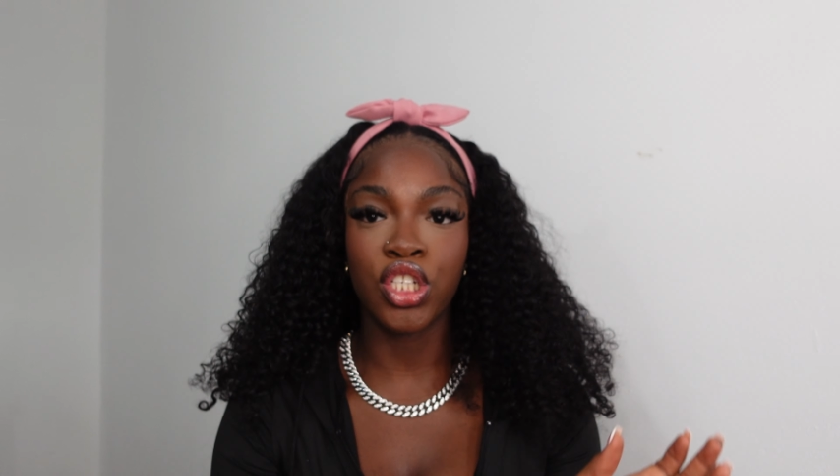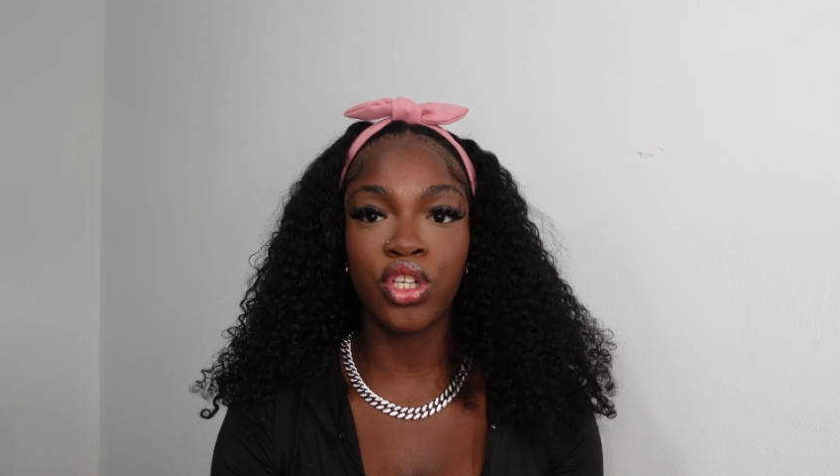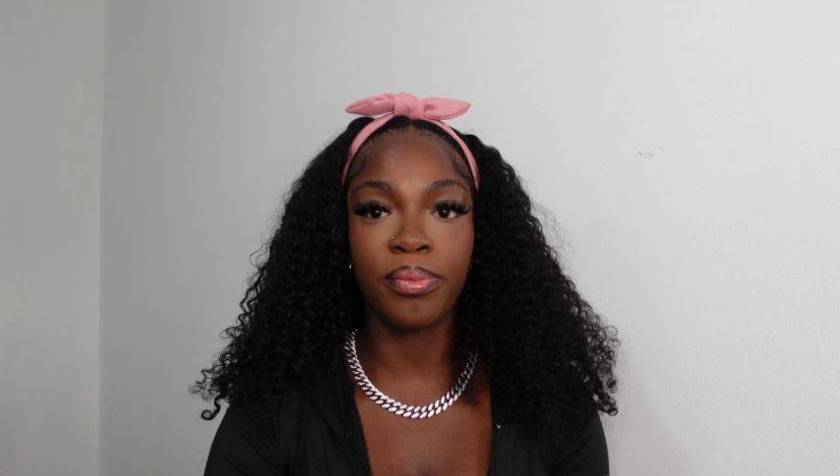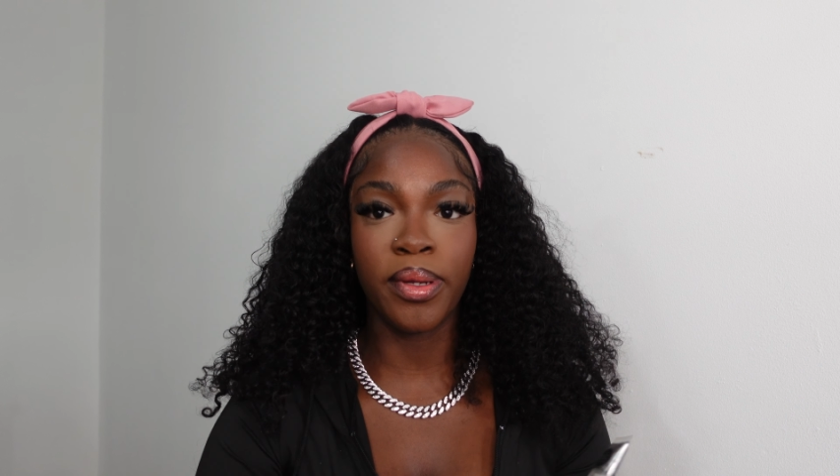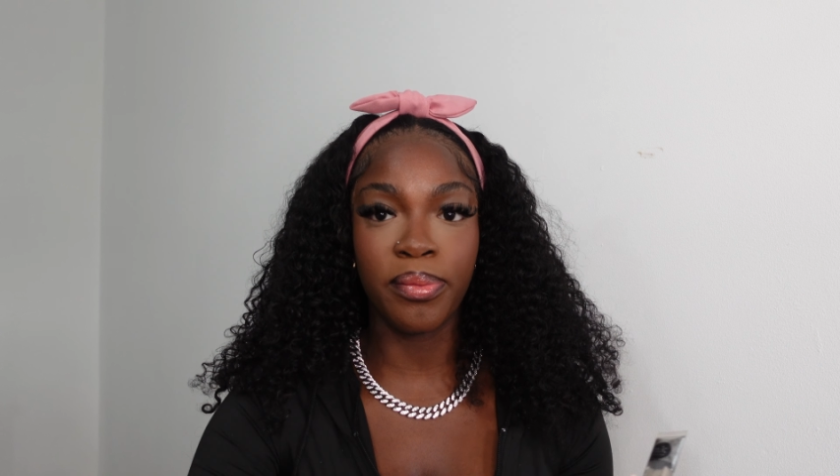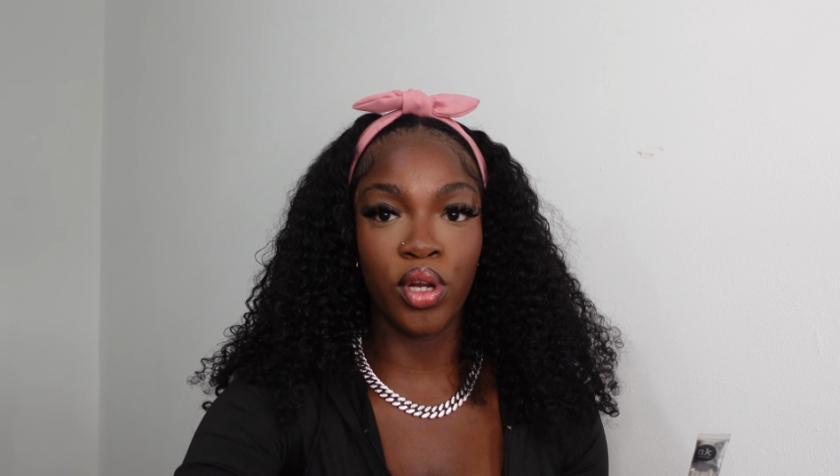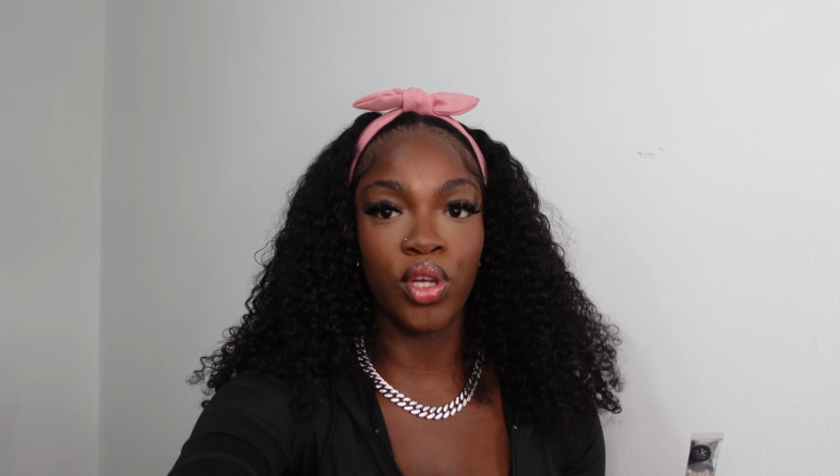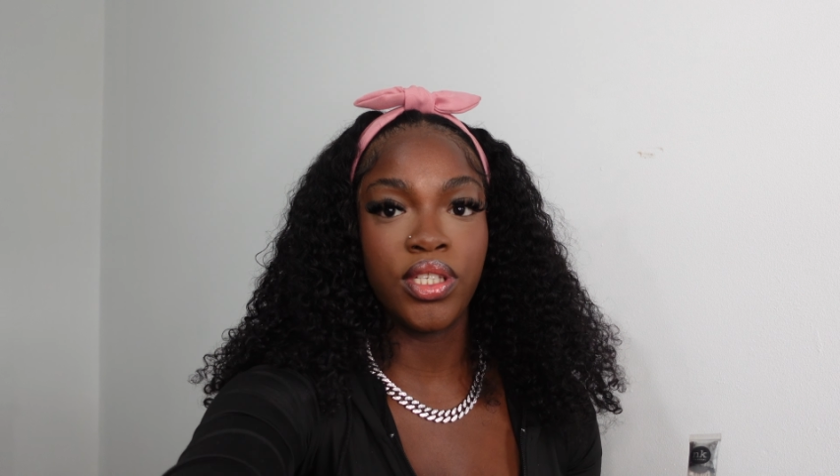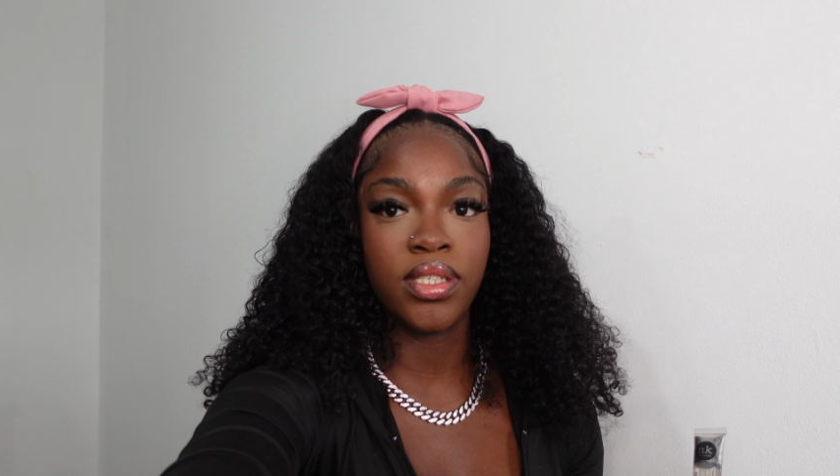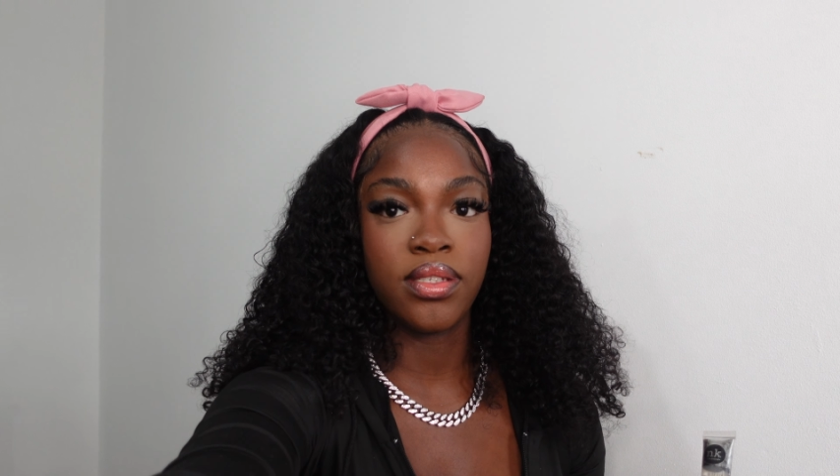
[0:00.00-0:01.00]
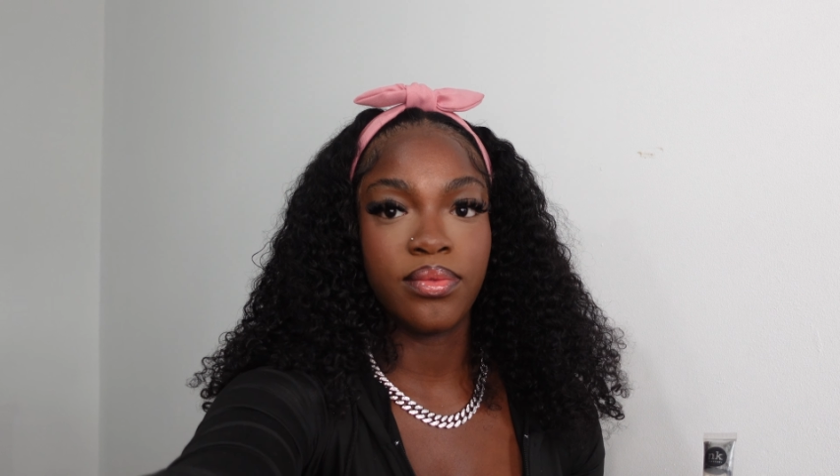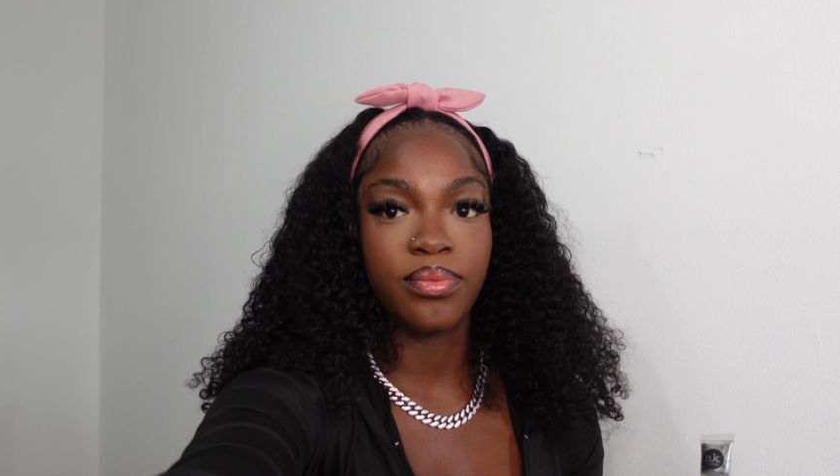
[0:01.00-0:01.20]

shop lip gloss